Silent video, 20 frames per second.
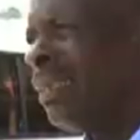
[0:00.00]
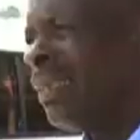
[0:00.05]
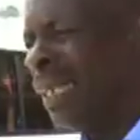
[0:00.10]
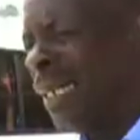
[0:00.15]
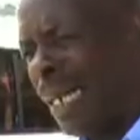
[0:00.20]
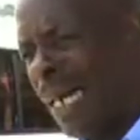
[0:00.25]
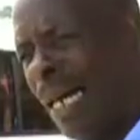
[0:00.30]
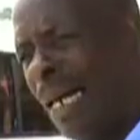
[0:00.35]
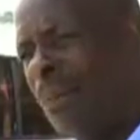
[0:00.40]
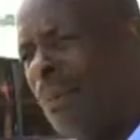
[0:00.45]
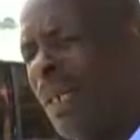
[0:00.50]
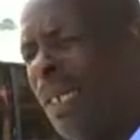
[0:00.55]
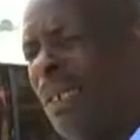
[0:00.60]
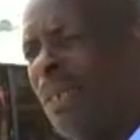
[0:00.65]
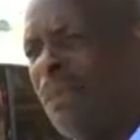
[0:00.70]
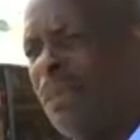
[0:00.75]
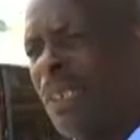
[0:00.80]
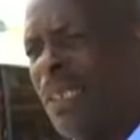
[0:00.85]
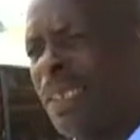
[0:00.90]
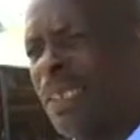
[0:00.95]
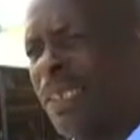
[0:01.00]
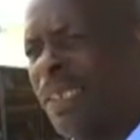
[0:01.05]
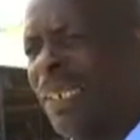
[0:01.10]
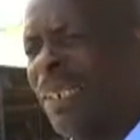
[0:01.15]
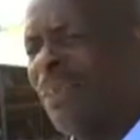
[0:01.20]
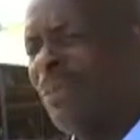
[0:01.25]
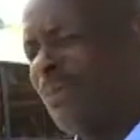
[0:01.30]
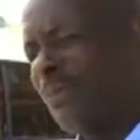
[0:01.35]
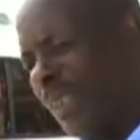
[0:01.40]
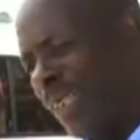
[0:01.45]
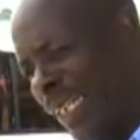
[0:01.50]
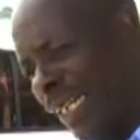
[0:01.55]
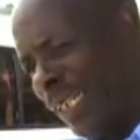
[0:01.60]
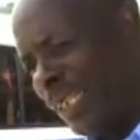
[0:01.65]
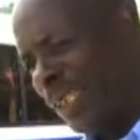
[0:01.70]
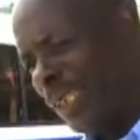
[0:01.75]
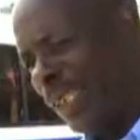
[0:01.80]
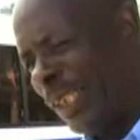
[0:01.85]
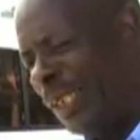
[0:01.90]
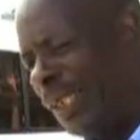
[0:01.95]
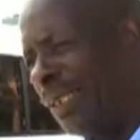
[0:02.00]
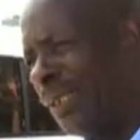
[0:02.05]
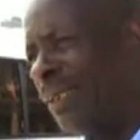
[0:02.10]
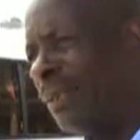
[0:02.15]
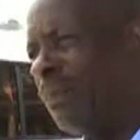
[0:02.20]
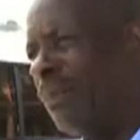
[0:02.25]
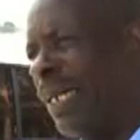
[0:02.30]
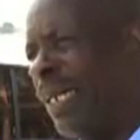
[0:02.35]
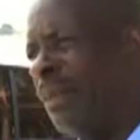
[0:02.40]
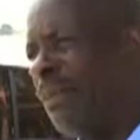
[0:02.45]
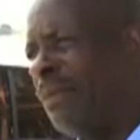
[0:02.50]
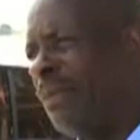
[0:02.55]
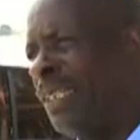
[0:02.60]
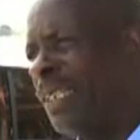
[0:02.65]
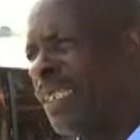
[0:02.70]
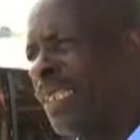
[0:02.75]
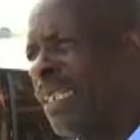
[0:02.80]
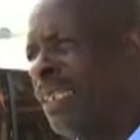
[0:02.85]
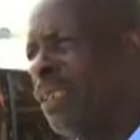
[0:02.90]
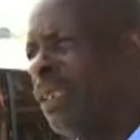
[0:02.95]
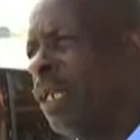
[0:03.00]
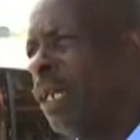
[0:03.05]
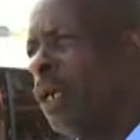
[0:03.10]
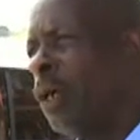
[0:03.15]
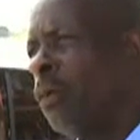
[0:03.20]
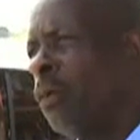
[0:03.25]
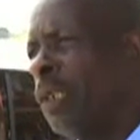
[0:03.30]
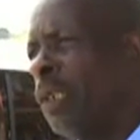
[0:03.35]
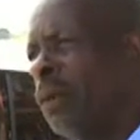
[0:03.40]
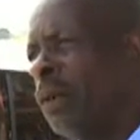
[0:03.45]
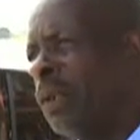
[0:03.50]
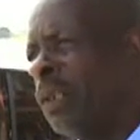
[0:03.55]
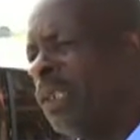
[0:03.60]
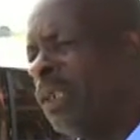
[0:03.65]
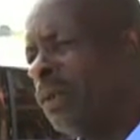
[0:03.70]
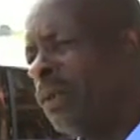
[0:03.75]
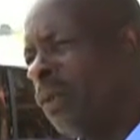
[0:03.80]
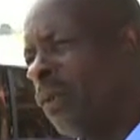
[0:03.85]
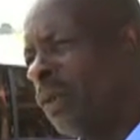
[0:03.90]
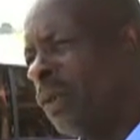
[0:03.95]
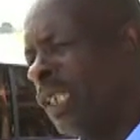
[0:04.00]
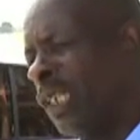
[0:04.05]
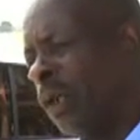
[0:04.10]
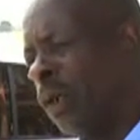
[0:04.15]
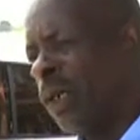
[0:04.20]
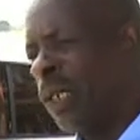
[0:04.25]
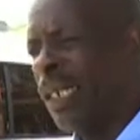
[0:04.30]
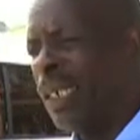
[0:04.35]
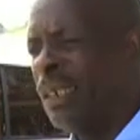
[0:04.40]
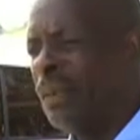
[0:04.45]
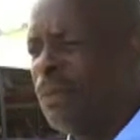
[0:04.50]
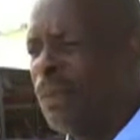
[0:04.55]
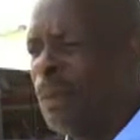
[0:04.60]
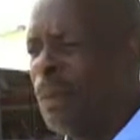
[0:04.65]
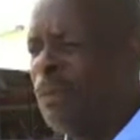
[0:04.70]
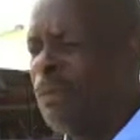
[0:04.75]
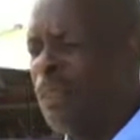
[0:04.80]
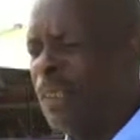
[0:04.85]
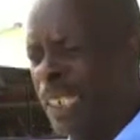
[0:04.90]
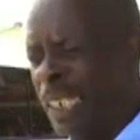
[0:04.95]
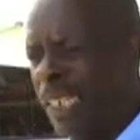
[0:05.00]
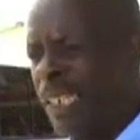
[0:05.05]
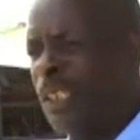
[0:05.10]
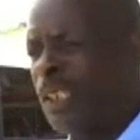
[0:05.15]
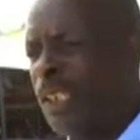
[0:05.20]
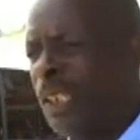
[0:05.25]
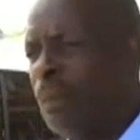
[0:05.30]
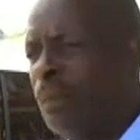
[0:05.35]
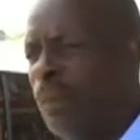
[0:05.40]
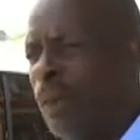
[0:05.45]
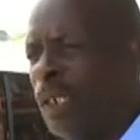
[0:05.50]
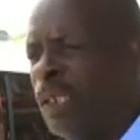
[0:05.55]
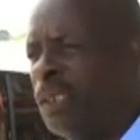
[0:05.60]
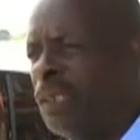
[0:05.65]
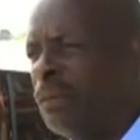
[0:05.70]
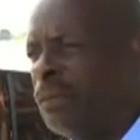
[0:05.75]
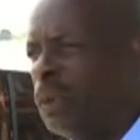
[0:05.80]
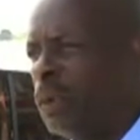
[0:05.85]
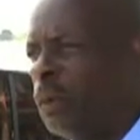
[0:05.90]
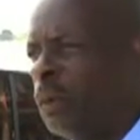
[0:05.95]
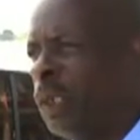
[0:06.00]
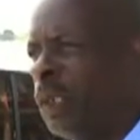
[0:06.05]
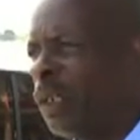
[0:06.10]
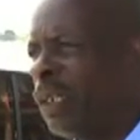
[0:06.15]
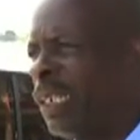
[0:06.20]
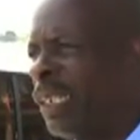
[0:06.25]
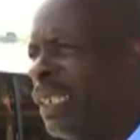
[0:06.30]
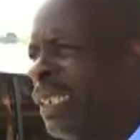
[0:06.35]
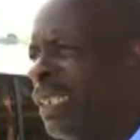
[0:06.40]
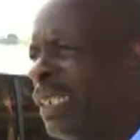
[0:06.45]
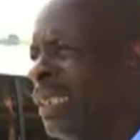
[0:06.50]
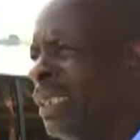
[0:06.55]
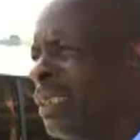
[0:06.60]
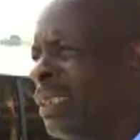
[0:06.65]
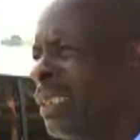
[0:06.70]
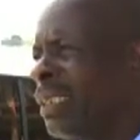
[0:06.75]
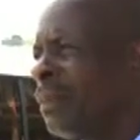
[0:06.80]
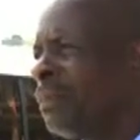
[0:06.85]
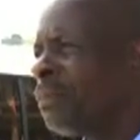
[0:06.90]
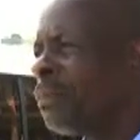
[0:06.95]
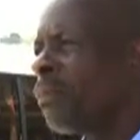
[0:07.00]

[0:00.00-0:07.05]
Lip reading: There are benefits, there are financial benefits, and we don't only look at it from a financial point of view. We look at it as